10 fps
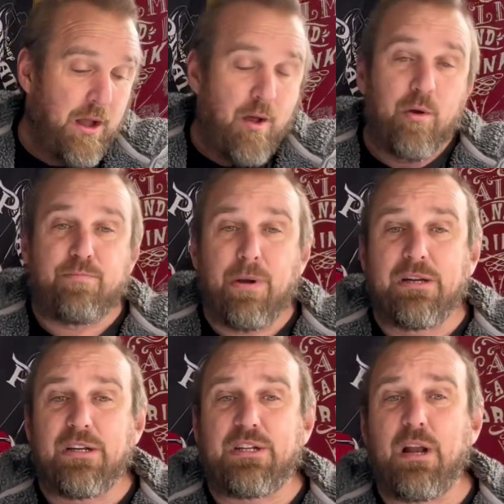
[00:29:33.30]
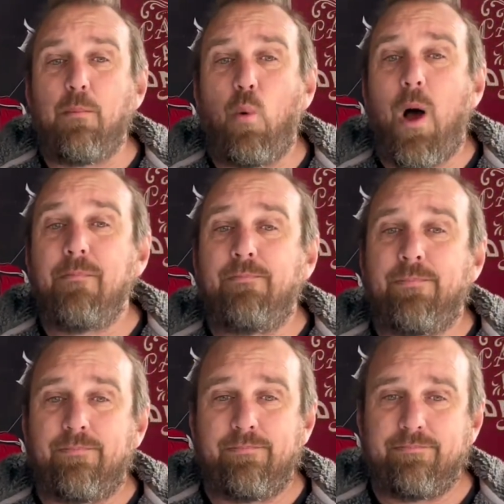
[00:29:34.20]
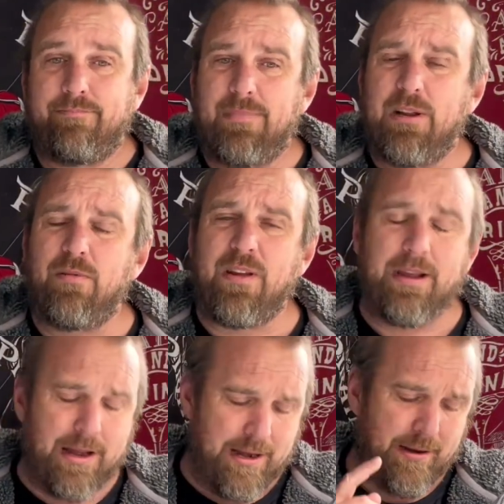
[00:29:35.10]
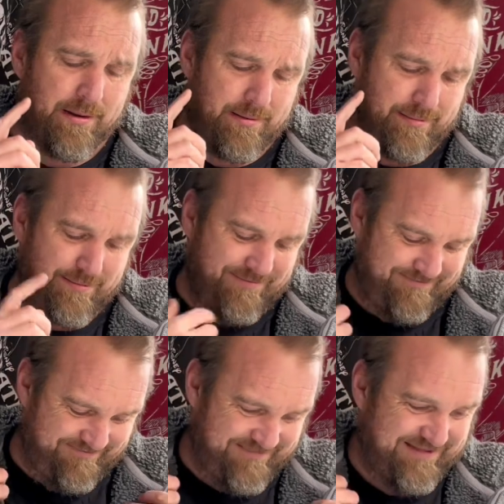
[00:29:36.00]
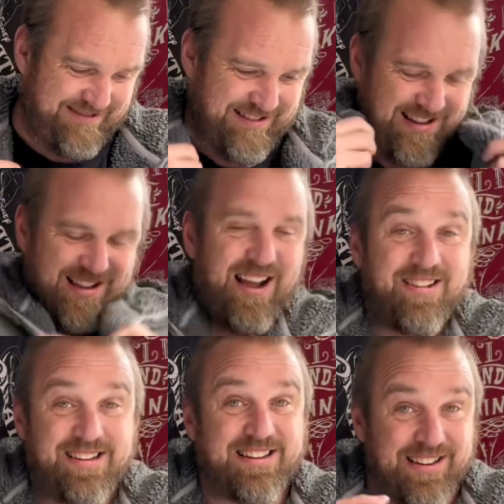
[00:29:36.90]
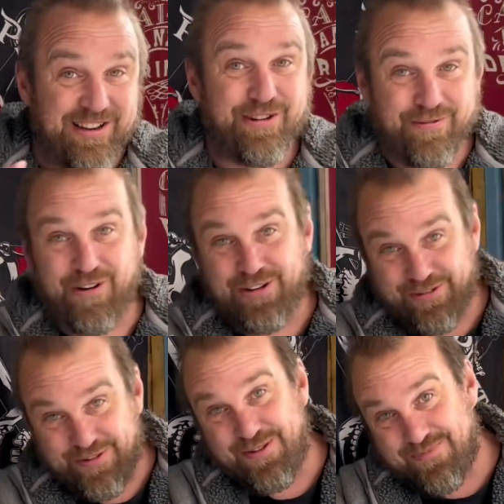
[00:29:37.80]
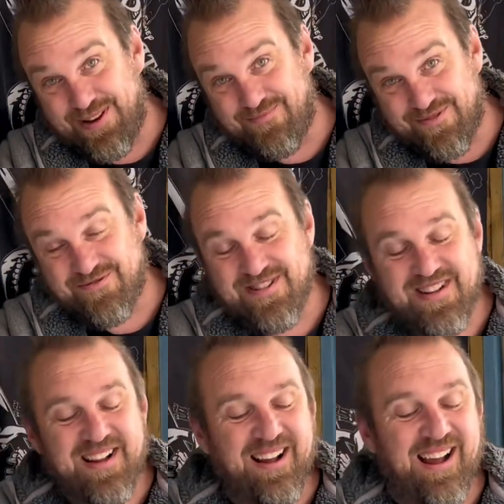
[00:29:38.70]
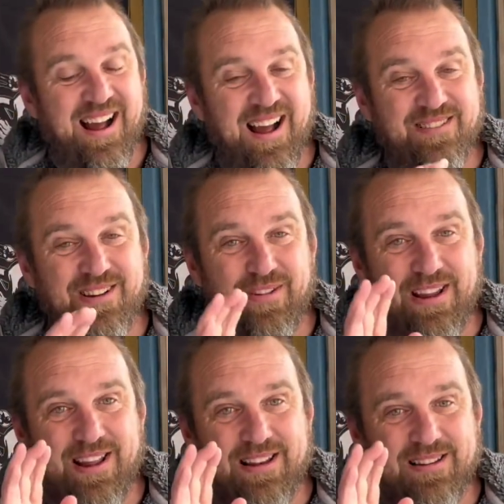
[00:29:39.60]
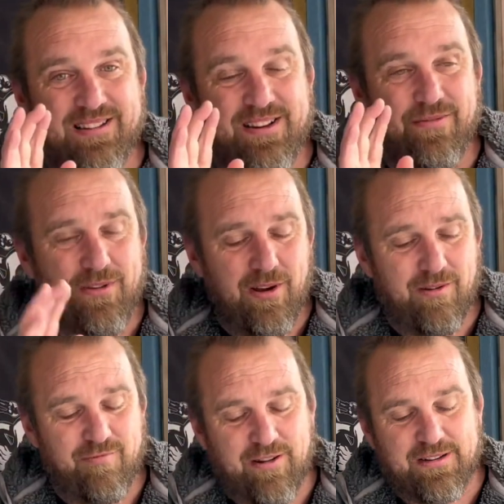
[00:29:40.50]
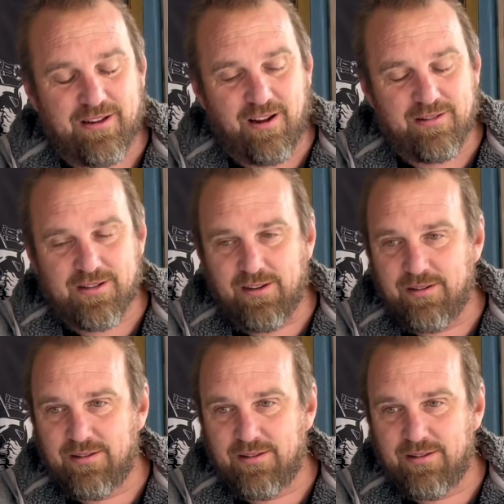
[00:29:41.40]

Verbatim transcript: Which brings us to number one. Now you're thinking, this is going to divide a few people. Uh, you're thinking, so you've got Roaster Coaster,